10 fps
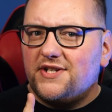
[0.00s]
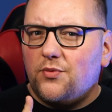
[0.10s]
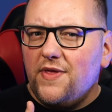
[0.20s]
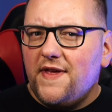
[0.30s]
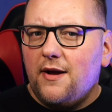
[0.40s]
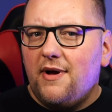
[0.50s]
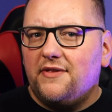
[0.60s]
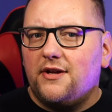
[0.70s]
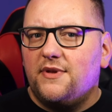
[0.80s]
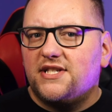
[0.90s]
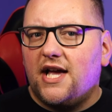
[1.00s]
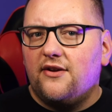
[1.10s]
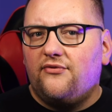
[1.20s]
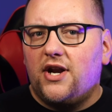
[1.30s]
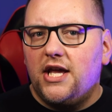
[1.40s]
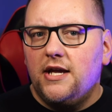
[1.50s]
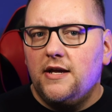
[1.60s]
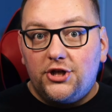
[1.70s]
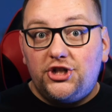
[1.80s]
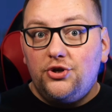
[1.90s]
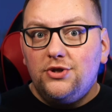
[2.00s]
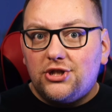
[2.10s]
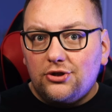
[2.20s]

there's one thing about them that's kind of funny. The shoes